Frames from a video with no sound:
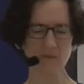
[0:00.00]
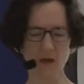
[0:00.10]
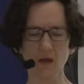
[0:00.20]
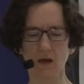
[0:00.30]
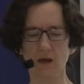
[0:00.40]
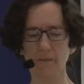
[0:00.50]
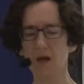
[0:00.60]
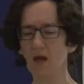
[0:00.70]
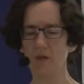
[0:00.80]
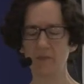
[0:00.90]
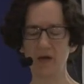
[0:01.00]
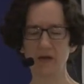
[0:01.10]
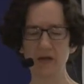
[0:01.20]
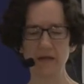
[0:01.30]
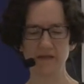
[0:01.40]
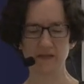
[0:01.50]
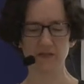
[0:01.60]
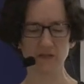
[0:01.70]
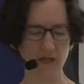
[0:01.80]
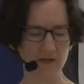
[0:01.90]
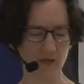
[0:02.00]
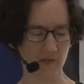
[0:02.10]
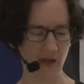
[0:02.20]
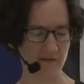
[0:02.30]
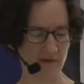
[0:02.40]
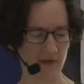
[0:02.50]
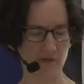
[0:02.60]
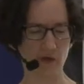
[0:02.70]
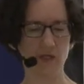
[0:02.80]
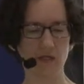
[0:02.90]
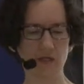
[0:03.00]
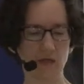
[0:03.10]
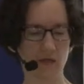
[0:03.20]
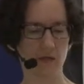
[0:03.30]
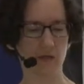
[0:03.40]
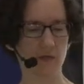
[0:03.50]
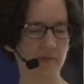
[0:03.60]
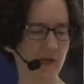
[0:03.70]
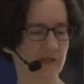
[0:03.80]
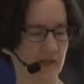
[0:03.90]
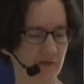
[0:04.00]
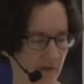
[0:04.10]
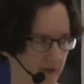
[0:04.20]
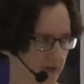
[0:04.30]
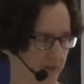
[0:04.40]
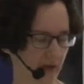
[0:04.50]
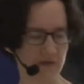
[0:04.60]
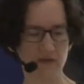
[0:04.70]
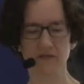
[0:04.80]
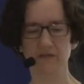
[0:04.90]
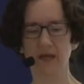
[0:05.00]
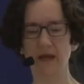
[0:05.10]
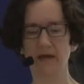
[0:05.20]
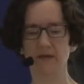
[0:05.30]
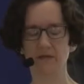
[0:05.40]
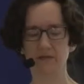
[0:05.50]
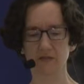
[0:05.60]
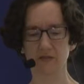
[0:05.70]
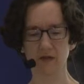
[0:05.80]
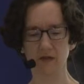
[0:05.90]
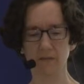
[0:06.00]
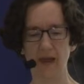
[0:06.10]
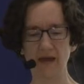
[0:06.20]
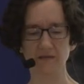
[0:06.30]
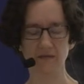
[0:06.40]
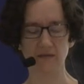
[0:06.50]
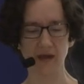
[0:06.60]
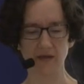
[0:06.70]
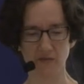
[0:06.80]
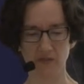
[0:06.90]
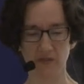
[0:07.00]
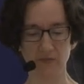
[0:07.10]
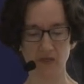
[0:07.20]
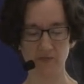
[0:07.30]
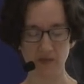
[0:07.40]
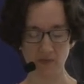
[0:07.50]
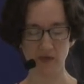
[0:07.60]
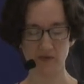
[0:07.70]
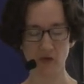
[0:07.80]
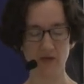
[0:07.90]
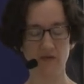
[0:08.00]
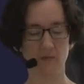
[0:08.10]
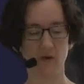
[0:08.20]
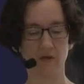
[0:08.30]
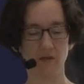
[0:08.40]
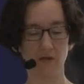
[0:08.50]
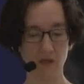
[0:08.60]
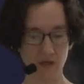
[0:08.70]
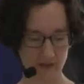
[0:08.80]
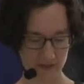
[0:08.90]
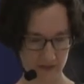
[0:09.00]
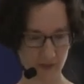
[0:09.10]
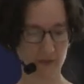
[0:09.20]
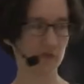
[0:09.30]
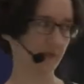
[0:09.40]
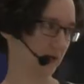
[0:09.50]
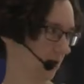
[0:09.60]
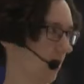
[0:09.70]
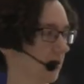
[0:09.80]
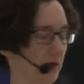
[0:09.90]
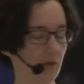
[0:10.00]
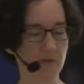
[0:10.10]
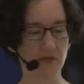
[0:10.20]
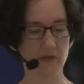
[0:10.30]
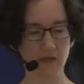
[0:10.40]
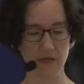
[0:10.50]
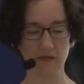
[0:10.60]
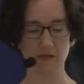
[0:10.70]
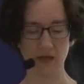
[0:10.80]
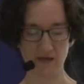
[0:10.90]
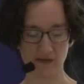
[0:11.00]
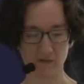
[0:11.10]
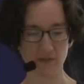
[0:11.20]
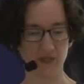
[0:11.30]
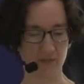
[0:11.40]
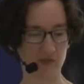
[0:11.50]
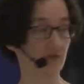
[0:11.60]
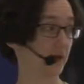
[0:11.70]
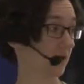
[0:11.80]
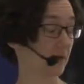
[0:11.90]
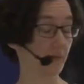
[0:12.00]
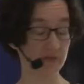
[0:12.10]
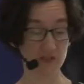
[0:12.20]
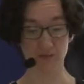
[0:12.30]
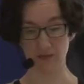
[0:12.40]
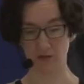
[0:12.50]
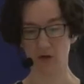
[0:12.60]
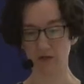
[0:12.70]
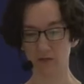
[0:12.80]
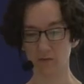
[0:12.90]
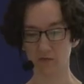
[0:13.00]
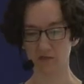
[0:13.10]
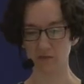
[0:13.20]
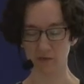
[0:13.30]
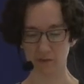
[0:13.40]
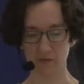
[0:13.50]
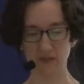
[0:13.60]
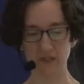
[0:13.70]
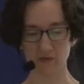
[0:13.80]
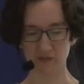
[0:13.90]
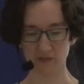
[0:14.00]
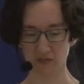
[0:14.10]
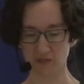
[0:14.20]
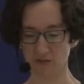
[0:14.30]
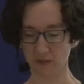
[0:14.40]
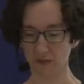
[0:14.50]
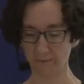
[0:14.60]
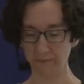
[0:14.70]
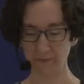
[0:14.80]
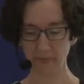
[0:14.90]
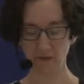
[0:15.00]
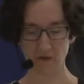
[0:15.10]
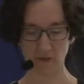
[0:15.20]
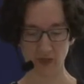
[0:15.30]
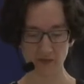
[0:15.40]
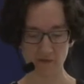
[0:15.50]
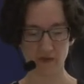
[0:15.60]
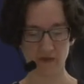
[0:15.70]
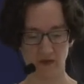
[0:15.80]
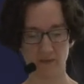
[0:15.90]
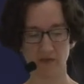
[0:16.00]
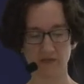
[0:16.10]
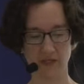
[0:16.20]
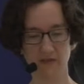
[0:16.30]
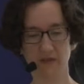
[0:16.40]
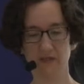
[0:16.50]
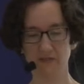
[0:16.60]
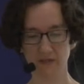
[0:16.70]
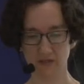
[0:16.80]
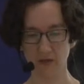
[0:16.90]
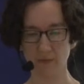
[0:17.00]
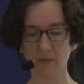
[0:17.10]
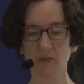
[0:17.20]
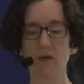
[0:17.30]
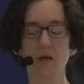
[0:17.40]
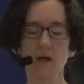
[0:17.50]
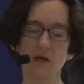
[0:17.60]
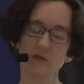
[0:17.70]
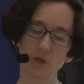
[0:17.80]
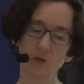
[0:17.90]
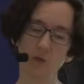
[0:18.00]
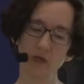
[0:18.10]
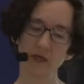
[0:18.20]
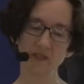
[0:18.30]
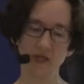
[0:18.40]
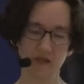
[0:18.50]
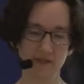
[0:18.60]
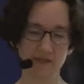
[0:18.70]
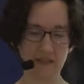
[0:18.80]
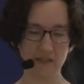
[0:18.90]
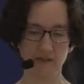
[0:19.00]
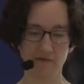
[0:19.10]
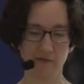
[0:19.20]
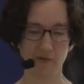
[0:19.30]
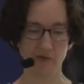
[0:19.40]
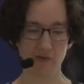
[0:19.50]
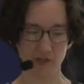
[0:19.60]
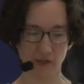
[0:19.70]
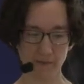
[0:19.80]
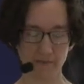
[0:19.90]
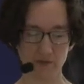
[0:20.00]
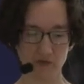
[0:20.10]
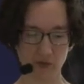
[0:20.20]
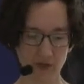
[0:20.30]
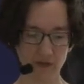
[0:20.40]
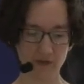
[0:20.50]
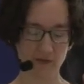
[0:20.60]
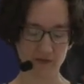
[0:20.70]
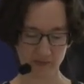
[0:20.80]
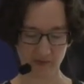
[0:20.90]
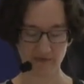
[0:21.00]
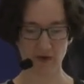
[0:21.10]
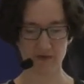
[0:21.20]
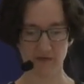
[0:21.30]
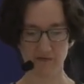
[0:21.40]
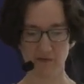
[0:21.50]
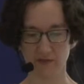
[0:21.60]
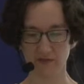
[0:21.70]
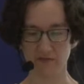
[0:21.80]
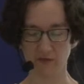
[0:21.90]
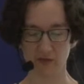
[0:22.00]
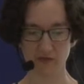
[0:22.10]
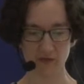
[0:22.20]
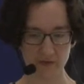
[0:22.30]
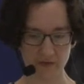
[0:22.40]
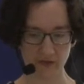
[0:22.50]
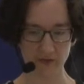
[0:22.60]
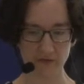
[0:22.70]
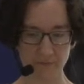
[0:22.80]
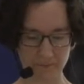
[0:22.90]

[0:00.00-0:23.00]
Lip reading: But they still end up having very complex inference methods and hadn't actually, people had tried them on single speaker audio, but had never been demonstrated on multi-speaker audio, which is what we were really interested in doing. So we kind of want to think about scaling these things up. So we're going to take a slightly different approach here to try and simplify the inference and various other things.